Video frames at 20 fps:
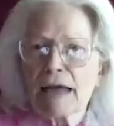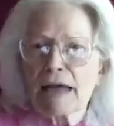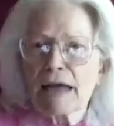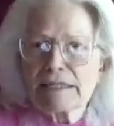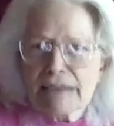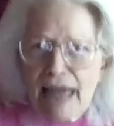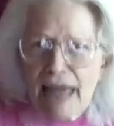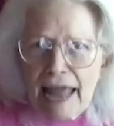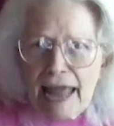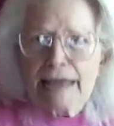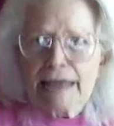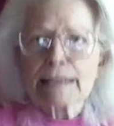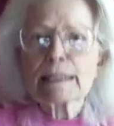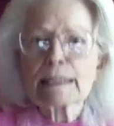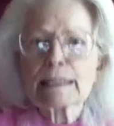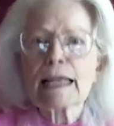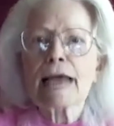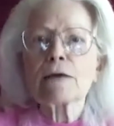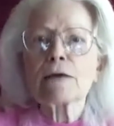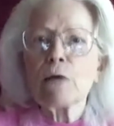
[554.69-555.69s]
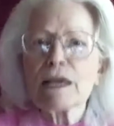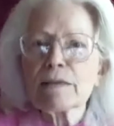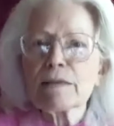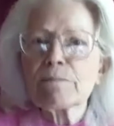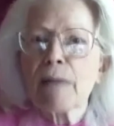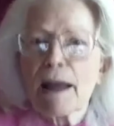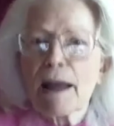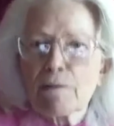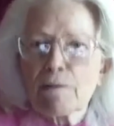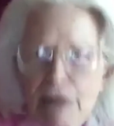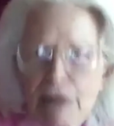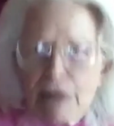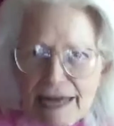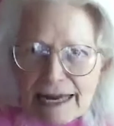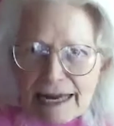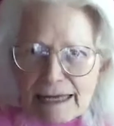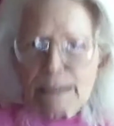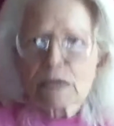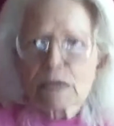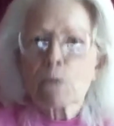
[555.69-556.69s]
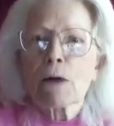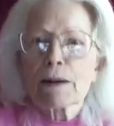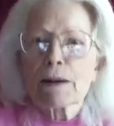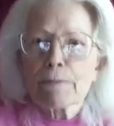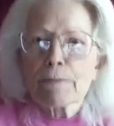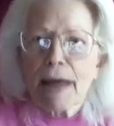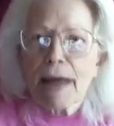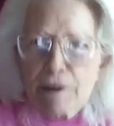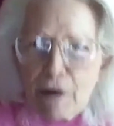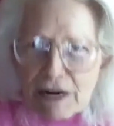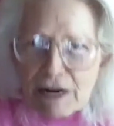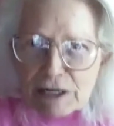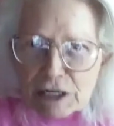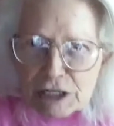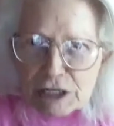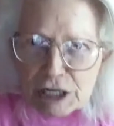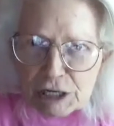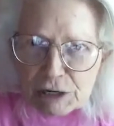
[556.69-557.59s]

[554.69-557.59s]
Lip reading: by day. It's like week by week. So what am I going to